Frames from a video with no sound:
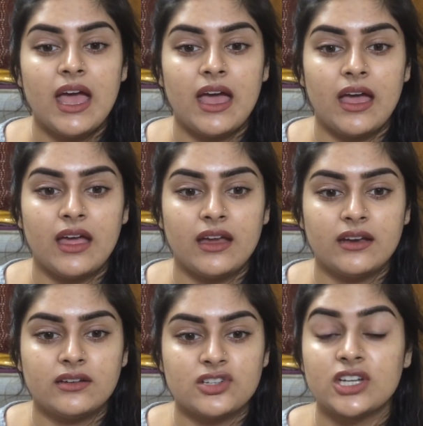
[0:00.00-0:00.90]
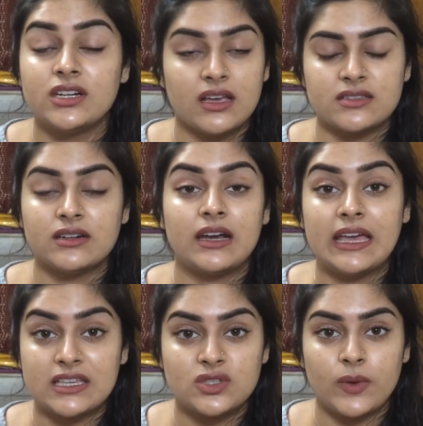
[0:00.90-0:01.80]
and she doesn't like
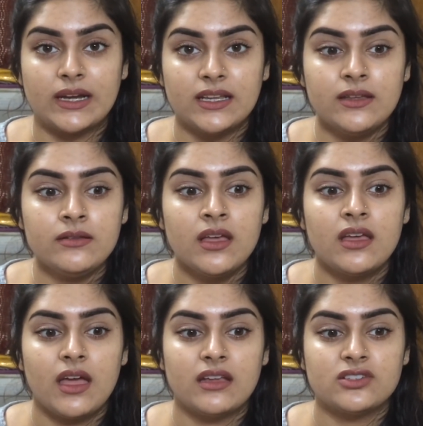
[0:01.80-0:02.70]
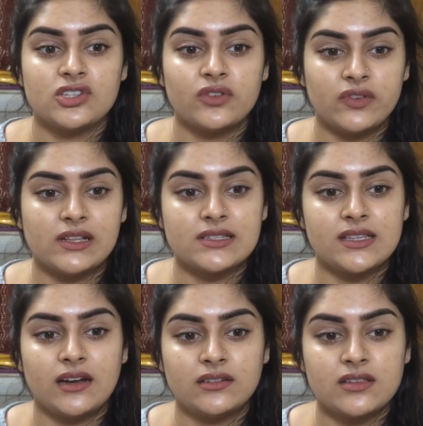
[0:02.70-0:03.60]
sweating, and she feels
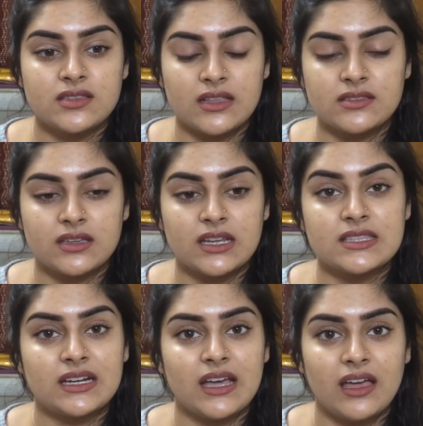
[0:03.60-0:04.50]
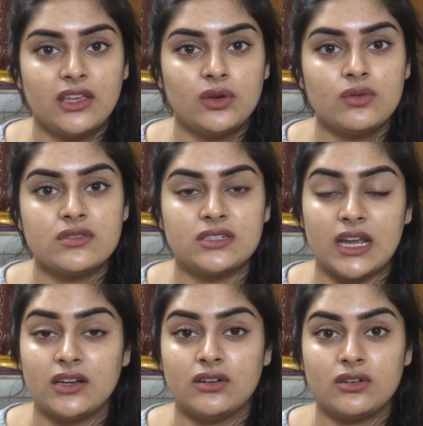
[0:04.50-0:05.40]
that the sunscreen that I use
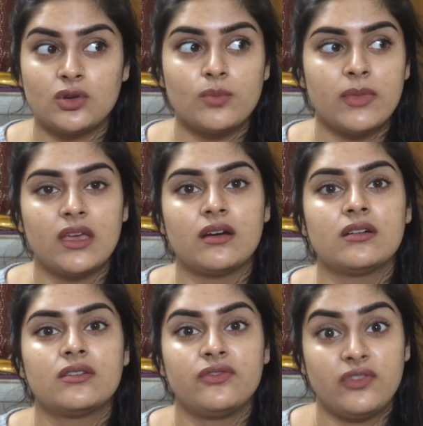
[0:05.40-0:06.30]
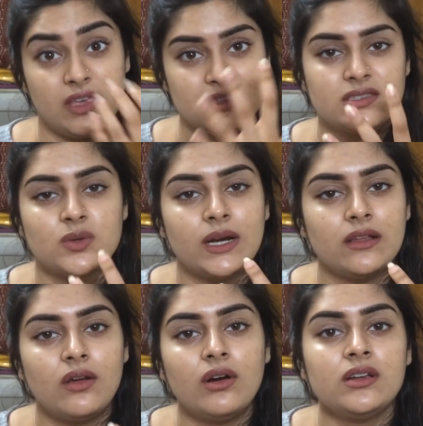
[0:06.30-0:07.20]
tend to make her face sweat a
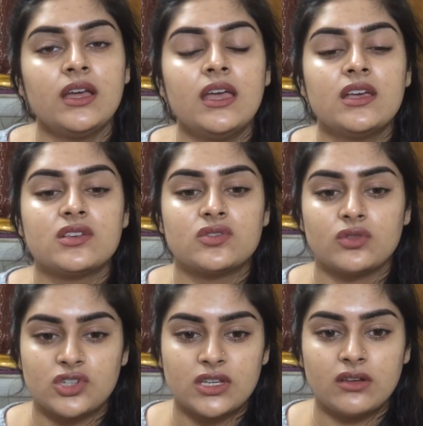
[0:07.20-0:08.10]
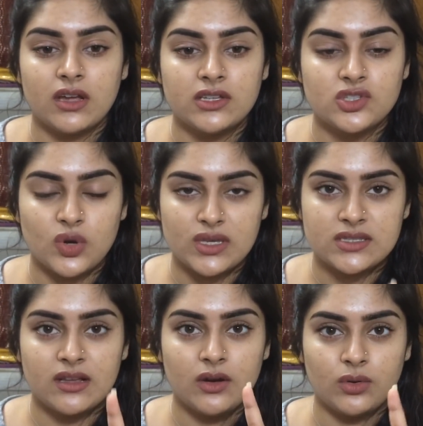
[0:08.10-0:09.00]
lot. So she enjoys
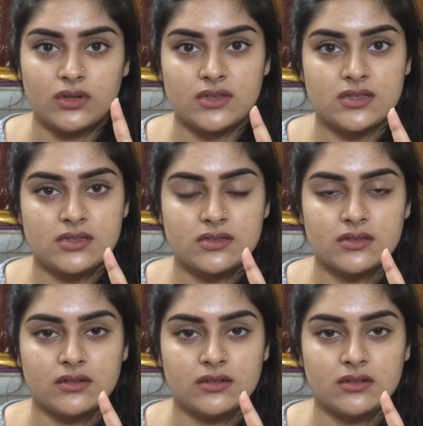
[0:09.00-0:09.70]
the Lotus